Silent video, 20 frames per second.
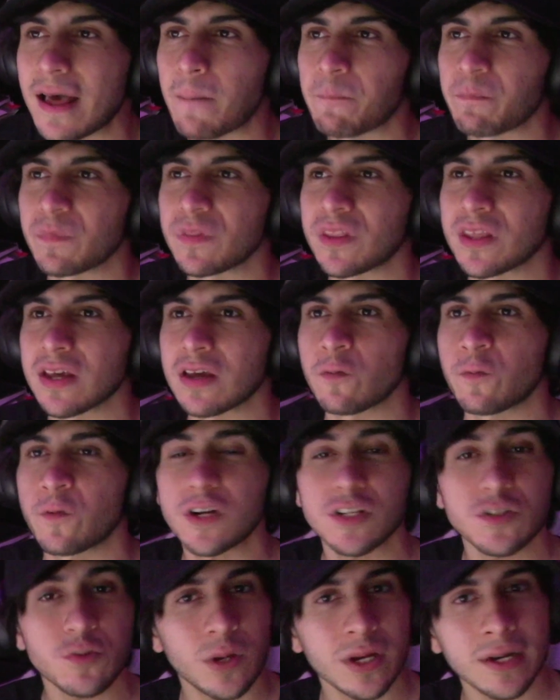The
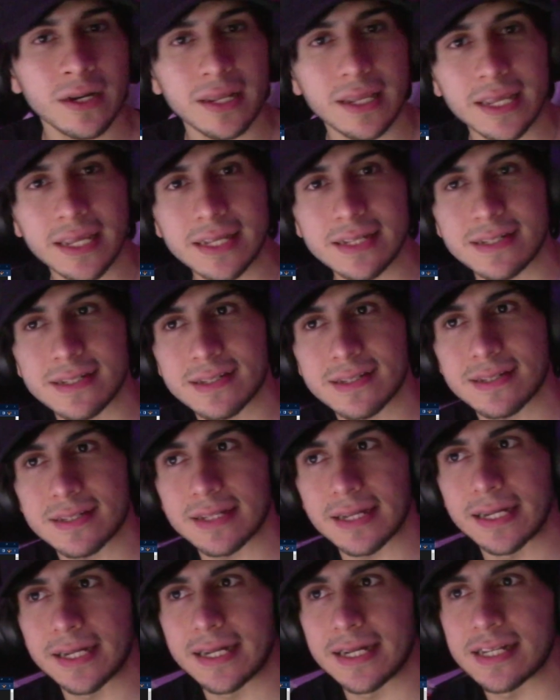first one
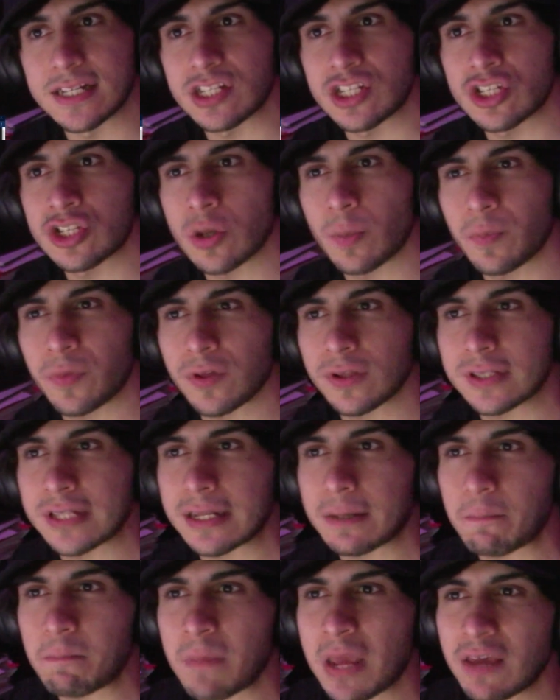is uh, something
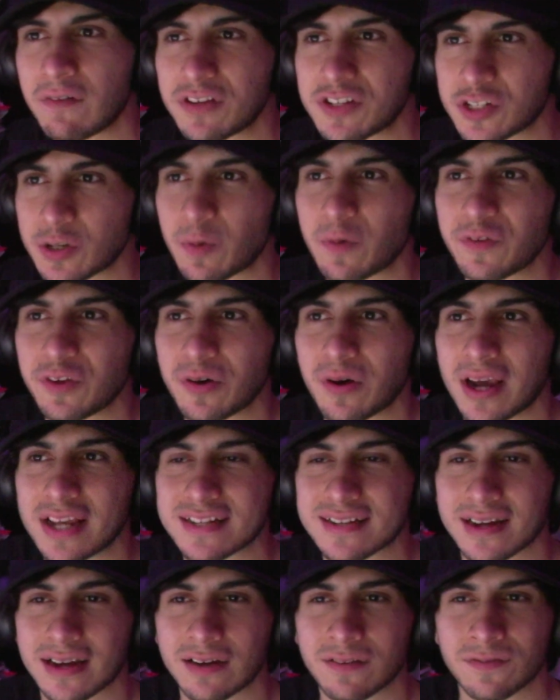that maybe some of you
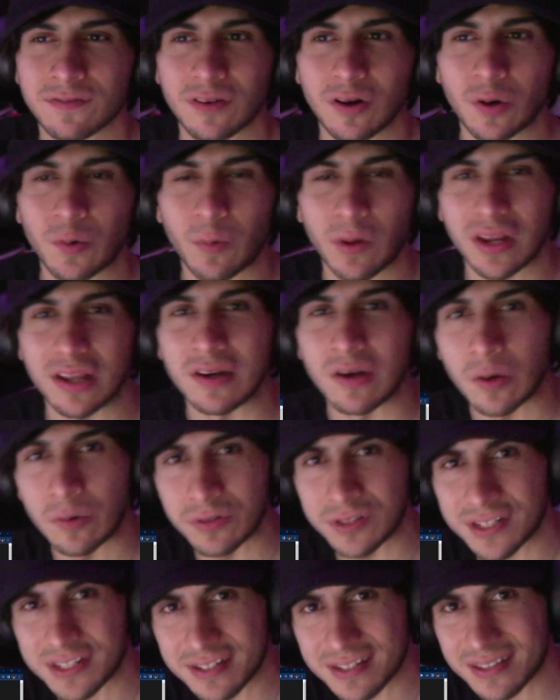guys have already
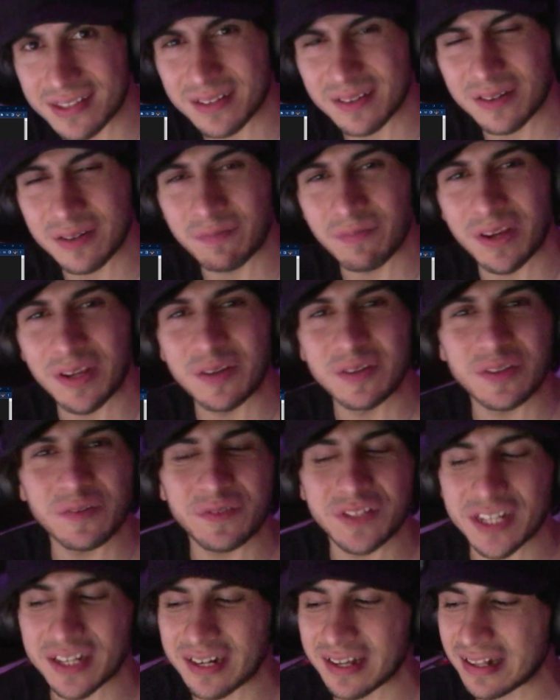noticed on my
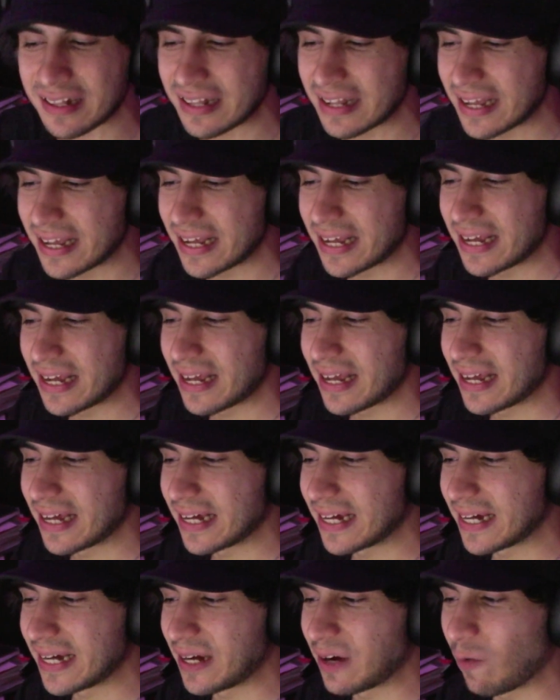YouTube channel,
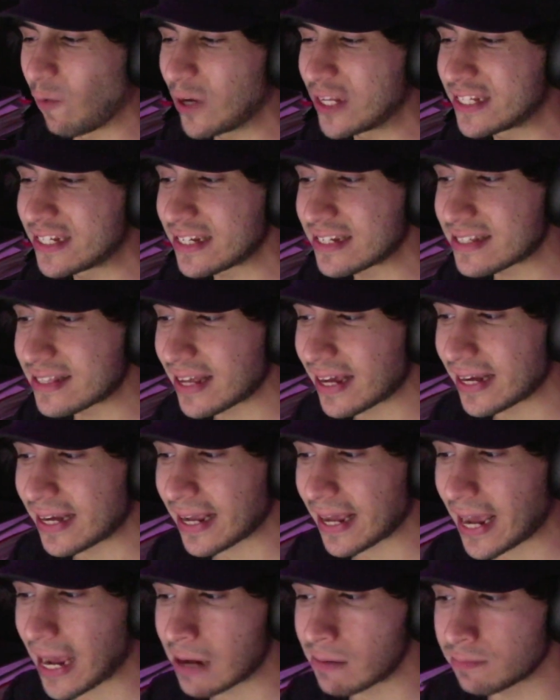uh, which is
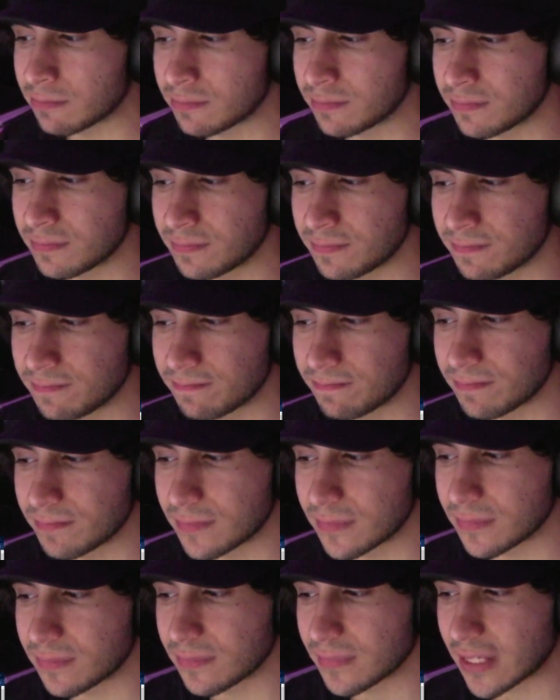that I'm
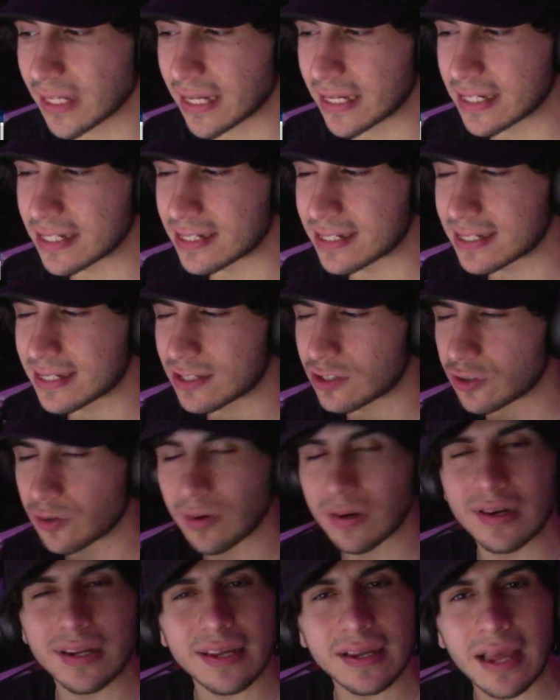
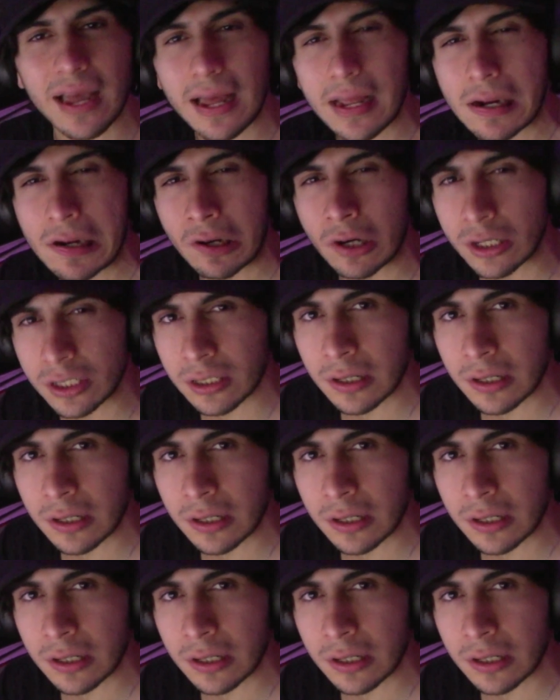struggling a lot